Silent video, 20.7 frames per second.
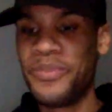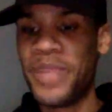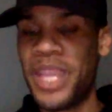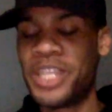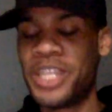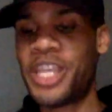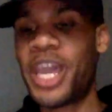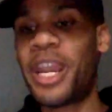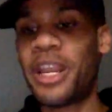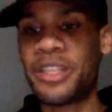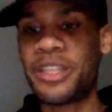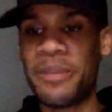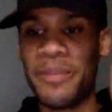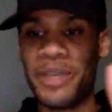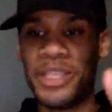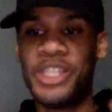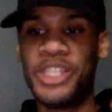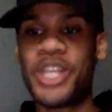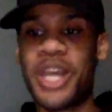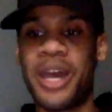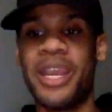Shout out to Miss
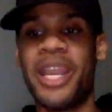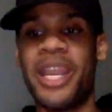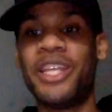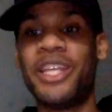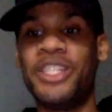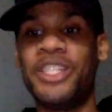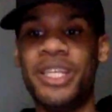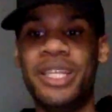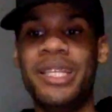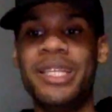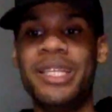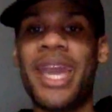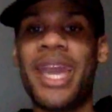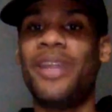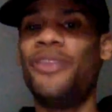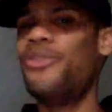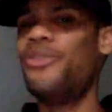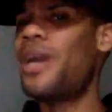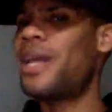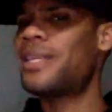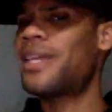Shawn at Cheesecake.
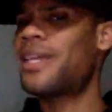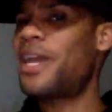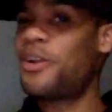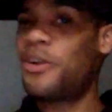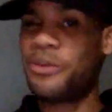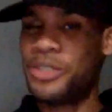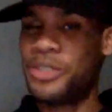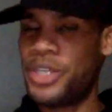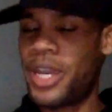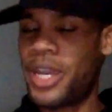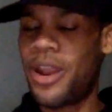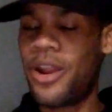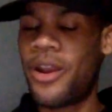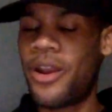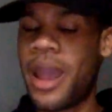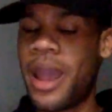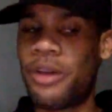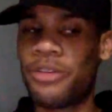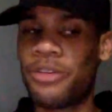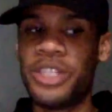You guys got to go check her out.